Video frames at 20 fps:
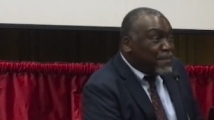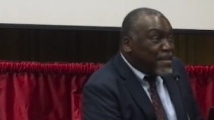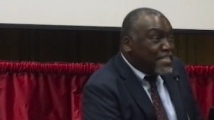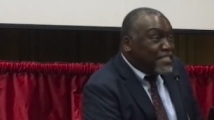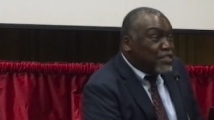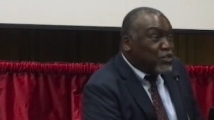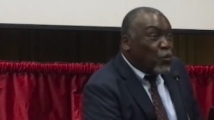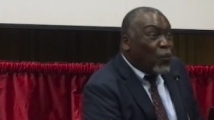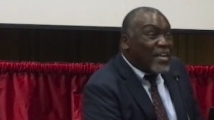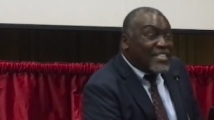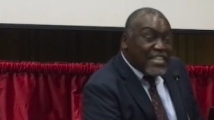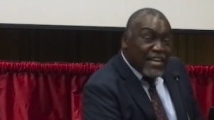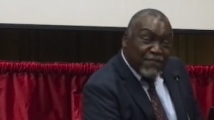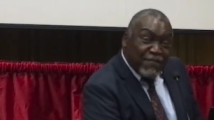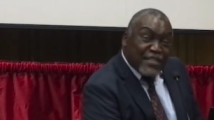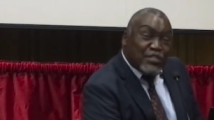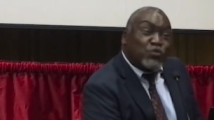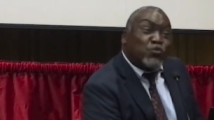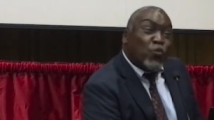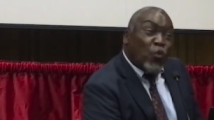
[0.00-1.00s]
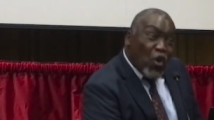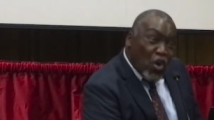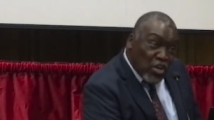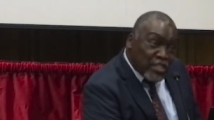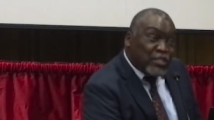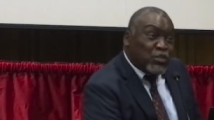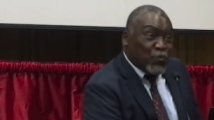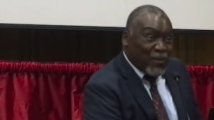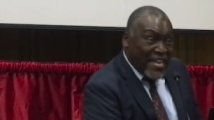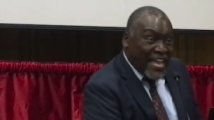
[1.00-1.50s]
It means whatever
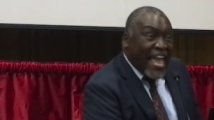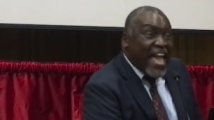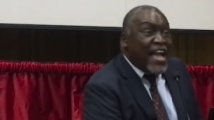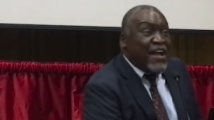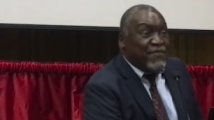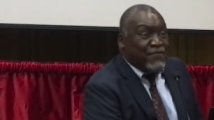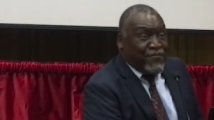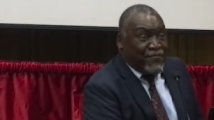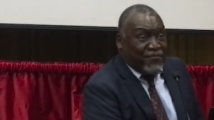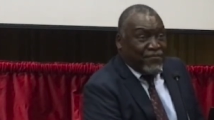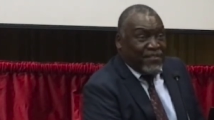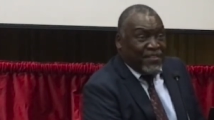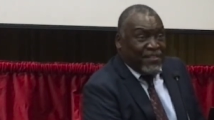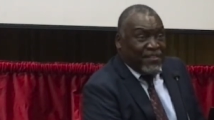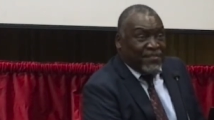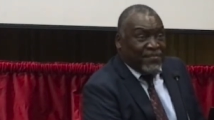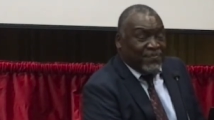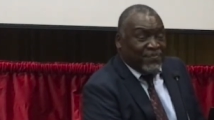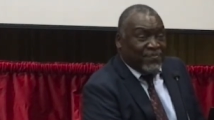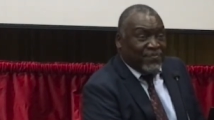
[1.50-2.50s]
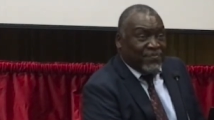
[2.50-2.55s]
swords we have,